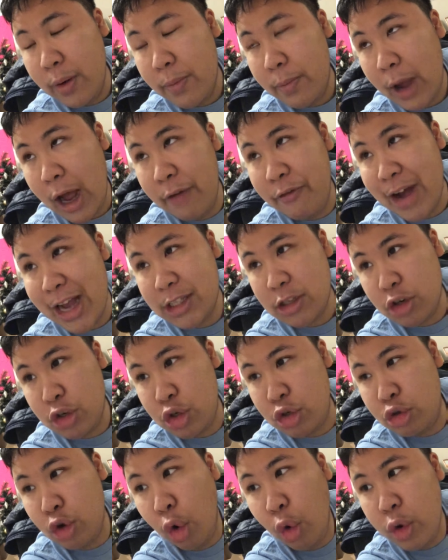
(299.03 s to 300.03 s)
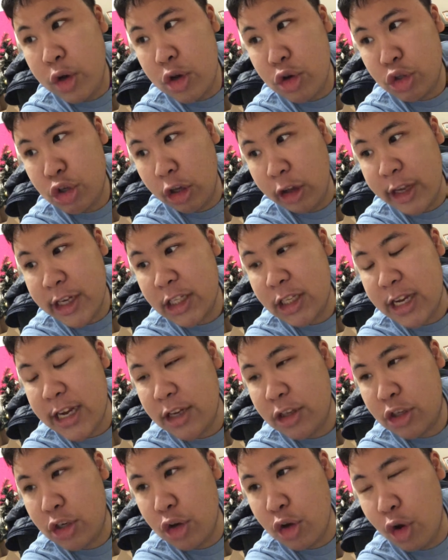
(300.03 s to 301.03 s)
us are so used to listening
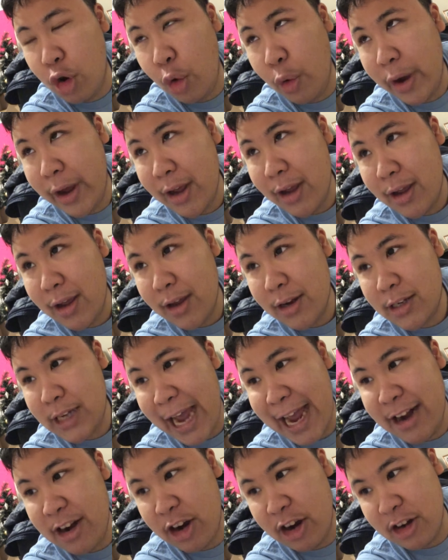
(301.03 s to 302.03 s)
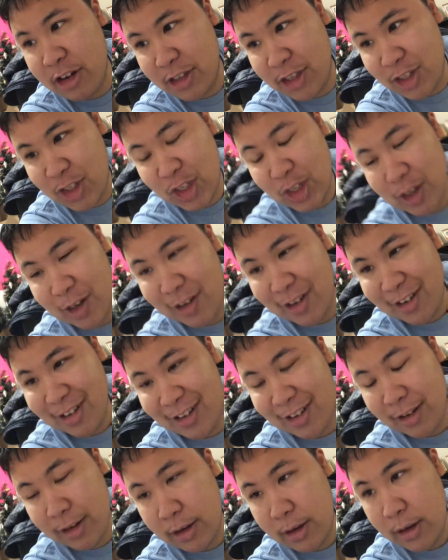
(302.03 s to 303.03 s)
to tenors.
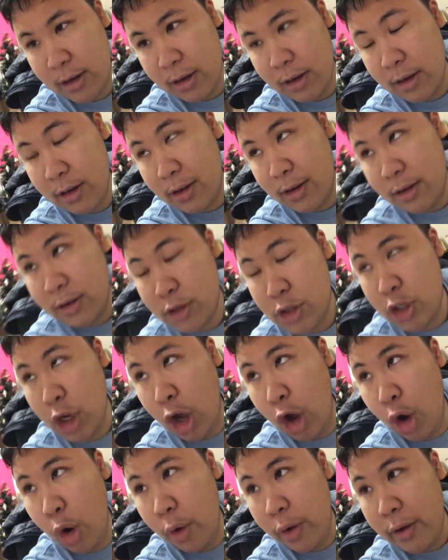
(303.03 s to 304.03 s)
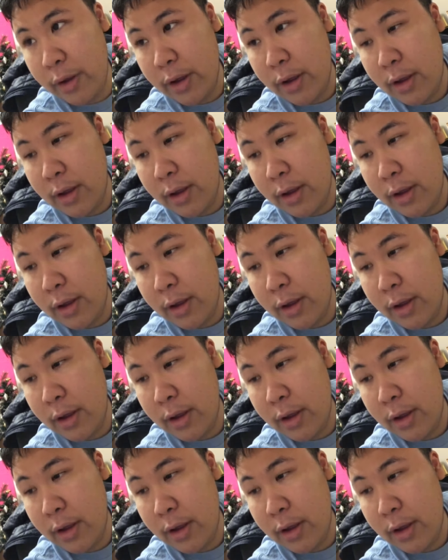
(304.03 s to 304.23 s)
So